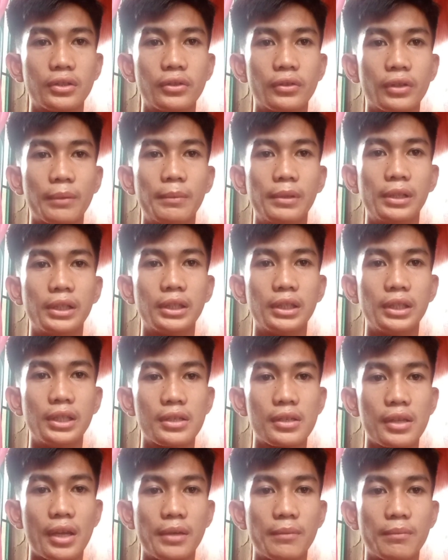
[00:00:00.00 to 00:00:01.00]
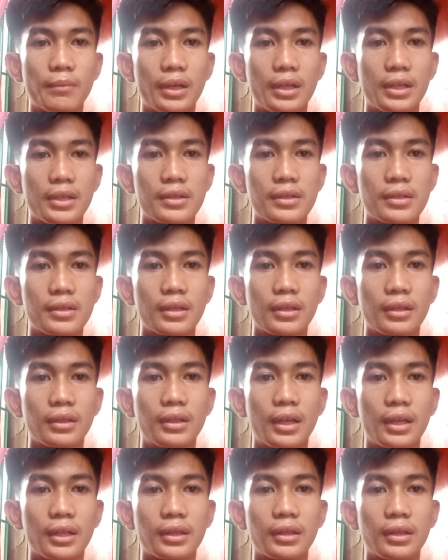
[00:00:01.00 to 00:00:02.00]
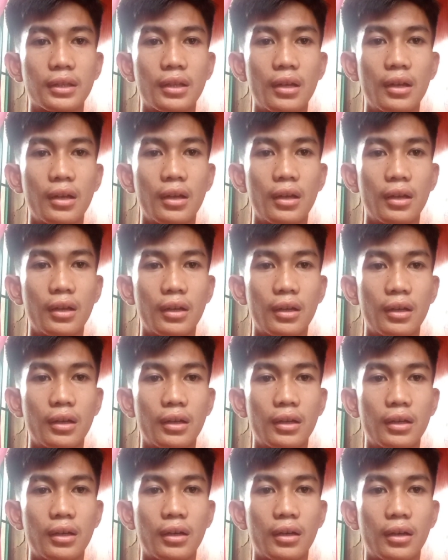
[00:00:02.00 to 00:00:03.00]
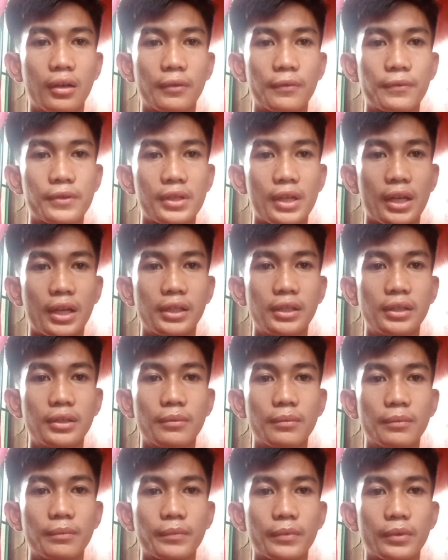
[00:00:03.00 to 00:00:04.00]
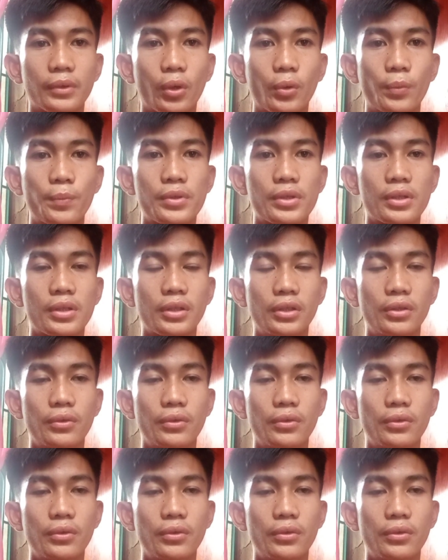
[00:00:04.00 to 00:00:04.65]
durability, same as that of side ropes